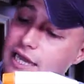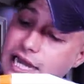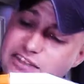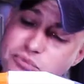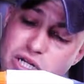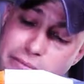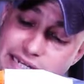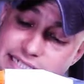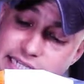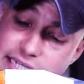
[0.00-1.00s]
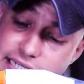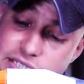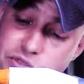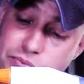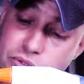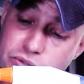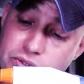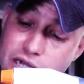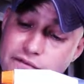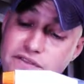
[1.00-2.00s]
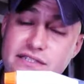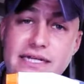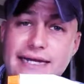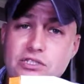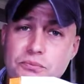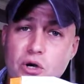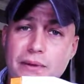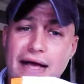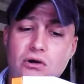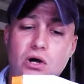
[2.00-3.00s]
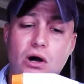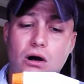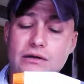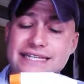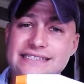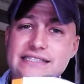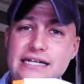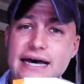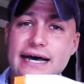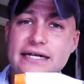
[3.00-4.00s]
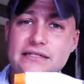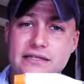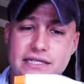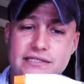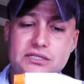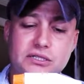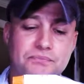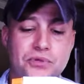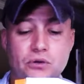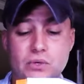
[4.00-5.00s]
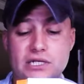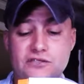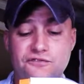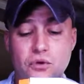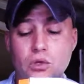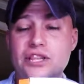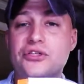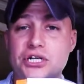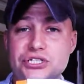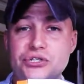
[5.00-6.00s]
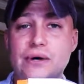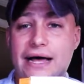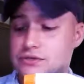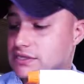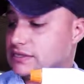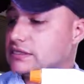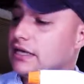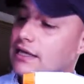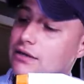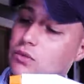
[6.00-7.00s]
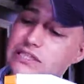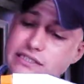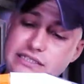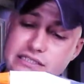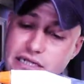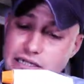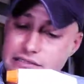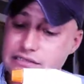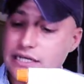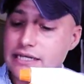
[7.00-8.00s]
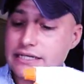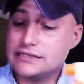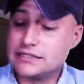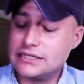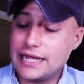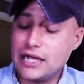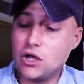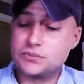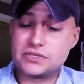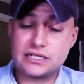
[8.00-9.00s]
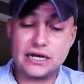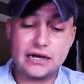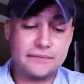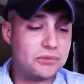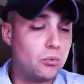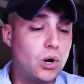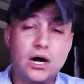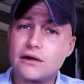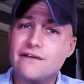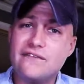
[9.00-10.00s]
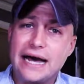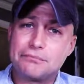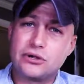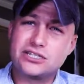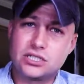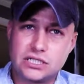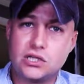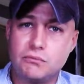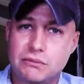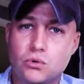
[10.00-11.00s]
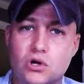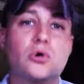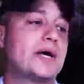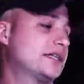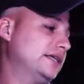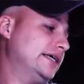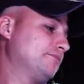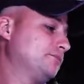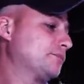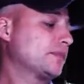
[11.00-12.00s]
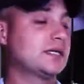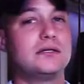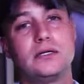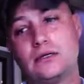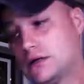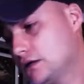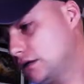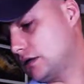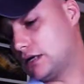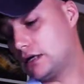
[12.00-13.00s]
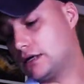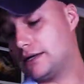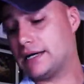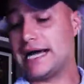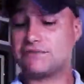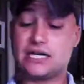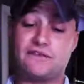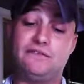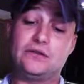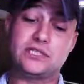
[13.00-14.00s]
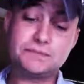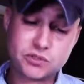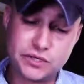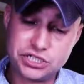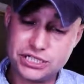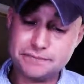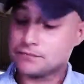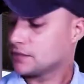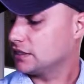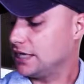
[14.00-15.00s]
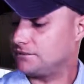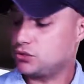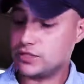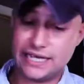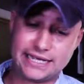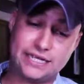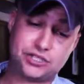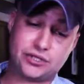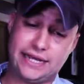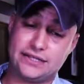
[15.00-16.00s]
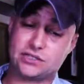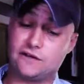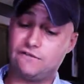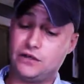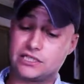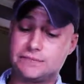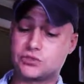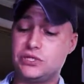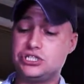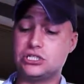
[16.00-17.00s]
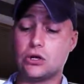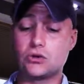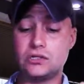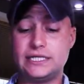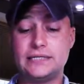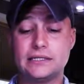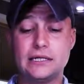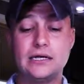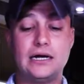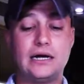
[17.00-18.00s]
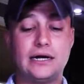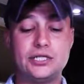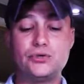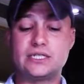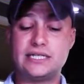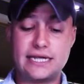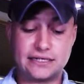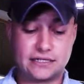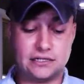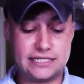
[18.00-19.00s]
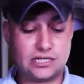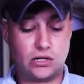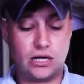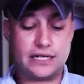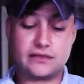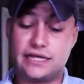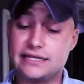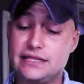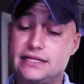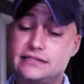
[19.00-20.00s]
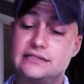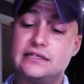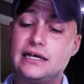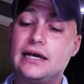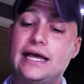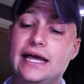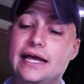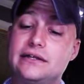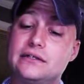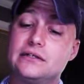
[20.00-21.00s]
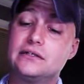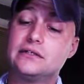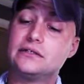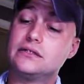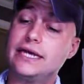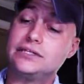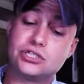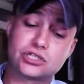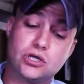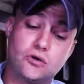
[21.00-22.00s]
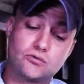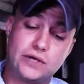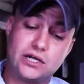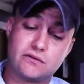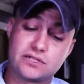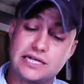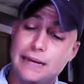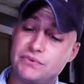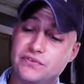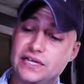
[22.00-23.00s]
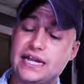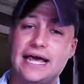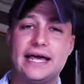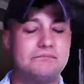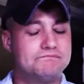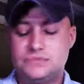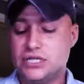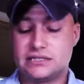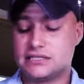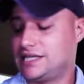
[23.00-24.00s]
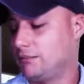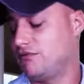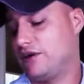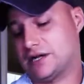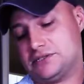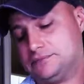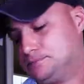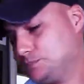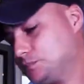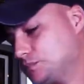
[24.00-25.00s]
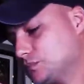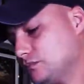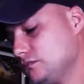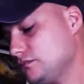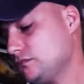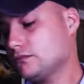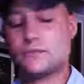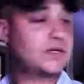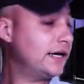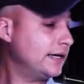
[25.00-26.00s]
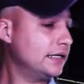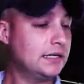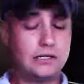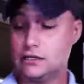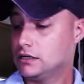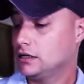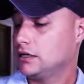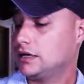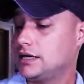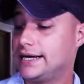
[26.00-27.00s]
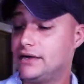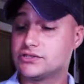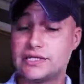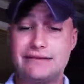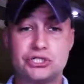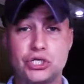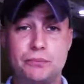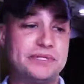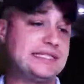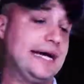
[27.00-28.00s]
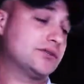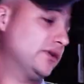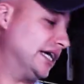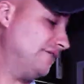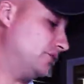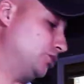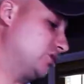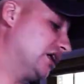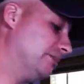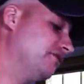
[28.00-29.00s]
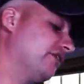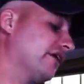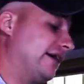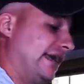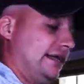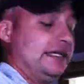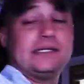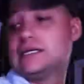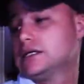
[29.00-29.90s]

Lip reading: I put about a teaspoon of this isopropyl alcohol inside this when it's full at 32 ounces. And what this does is it helps the water evaporate just a little bit more quickly. I've got a felt tip squeegee. If you can't get your hands on a felt tip squeegee locally, you can take a clean cloth like this and just go right over top of it, and you get the same effect. Okay. I also have a sharp X-Acto knife, which will come in very handy.